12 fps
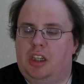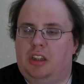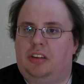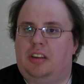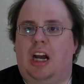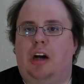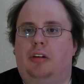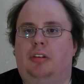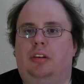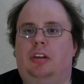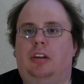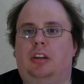and
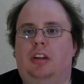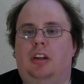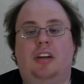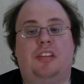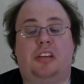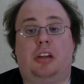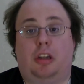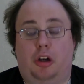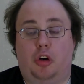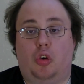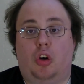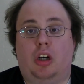down is a
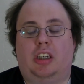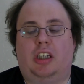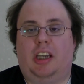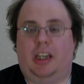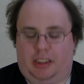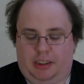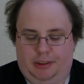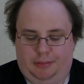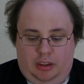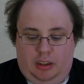low kick.